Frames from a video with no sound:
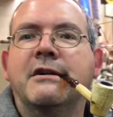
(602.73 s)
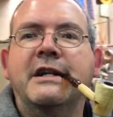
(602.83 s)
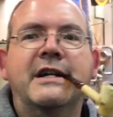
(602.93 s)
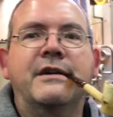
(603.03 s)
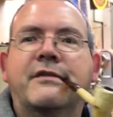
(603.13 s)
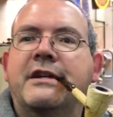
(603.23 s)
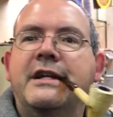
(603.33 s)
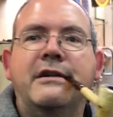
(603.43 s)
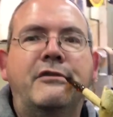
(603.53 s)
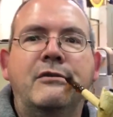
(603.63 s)
all you gotta
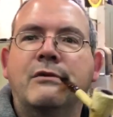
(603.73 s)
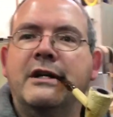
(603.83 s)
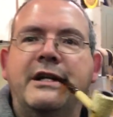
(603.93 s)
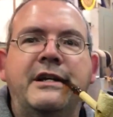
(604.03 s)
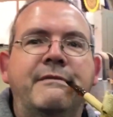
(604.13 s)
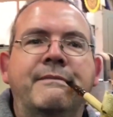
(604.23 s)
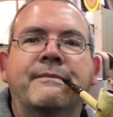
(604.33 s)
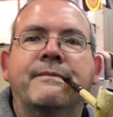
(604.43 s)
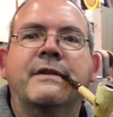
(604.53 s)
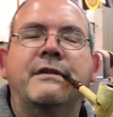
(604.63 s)
say is you want in.
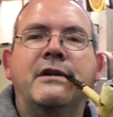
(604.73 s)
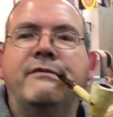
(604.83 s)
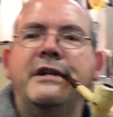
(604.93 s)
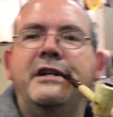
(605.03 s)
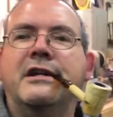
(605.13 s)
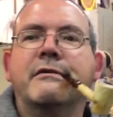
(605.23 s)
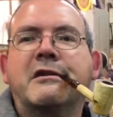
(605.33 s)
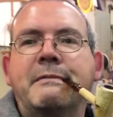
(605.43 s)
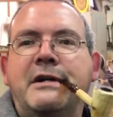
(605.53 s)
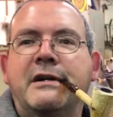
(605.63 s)
No video
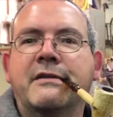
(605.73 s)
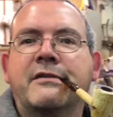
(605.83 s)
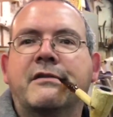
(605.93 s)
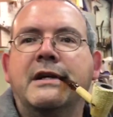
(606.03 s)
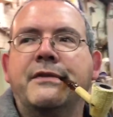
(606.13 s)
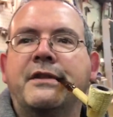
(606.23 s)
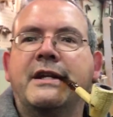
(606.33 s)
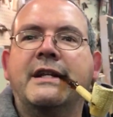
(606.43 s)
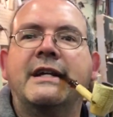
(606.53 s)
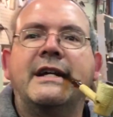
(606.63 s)
response, nothing
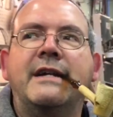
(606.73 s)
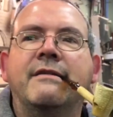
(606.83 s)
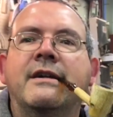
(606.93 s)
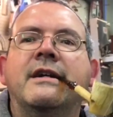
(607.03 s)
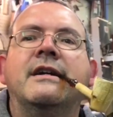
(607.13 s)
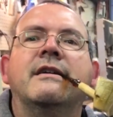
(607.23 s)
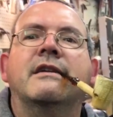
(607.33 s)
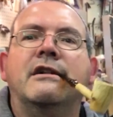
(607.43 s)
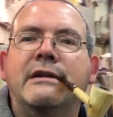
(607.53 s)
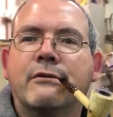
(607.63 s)
like that.
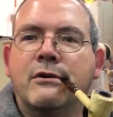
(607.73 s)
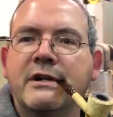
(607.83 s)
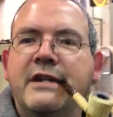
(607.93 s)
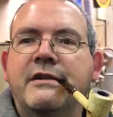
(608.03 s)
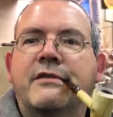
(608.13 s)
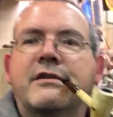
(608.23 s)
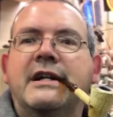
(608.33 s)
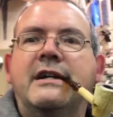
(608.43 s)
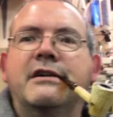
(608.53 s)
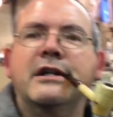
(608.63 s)
The only rule is
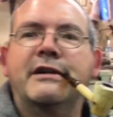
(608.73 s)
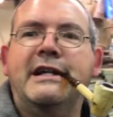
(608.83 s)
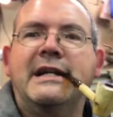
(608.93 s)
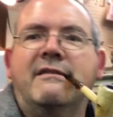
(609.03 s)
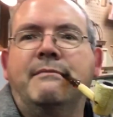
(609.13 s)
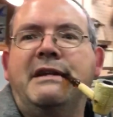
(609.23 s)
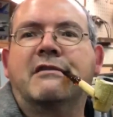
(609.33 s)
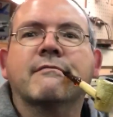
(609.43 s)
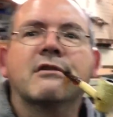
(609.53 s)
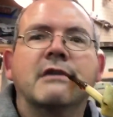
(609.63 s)
uh, you already have to be
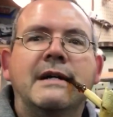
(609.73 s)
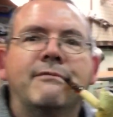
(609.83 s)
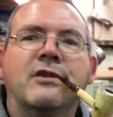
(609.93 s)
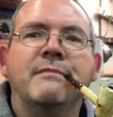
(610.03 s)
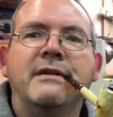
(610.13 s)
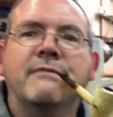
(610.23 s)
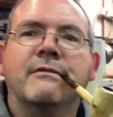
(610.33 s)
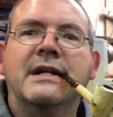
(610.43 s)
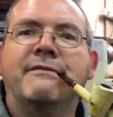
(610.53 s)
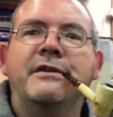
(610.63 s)
subscribed to me
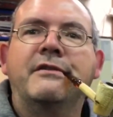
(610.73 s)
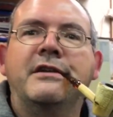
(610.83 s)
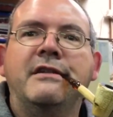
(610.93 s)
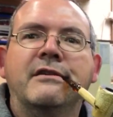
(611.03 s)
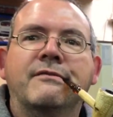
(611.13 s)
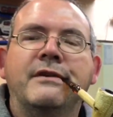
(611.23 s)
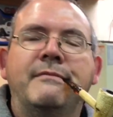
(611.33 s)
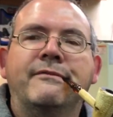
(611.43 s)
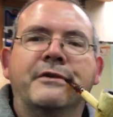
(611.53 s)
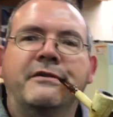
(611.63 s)
after you see this
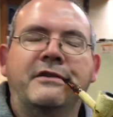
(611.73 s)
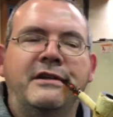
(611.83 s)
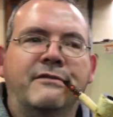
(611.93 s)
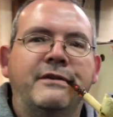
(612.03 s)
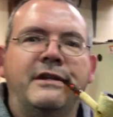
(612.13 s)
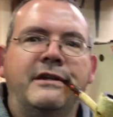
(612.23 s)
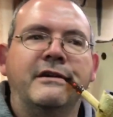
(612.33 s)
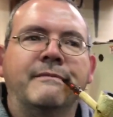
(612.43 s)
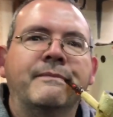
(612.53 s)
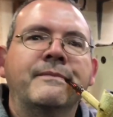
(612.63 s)
video, before you see this
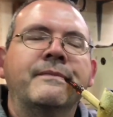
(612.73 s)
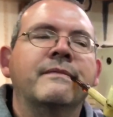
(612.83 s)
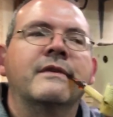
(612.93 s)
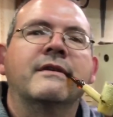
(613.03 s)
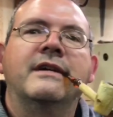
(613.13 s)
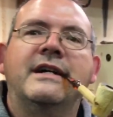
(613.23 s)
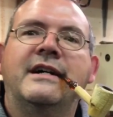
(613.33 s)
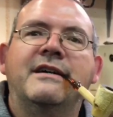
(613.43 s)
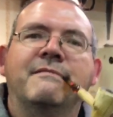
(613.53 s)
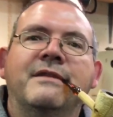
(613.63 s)
video.
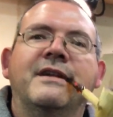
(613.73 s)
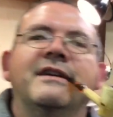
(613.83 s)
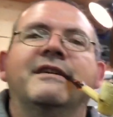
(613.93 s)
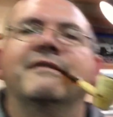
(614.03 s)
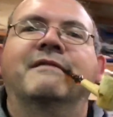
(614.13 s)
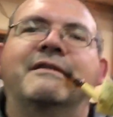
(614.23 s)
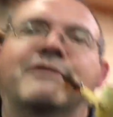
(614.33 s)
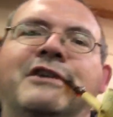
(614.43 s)
Uh, I was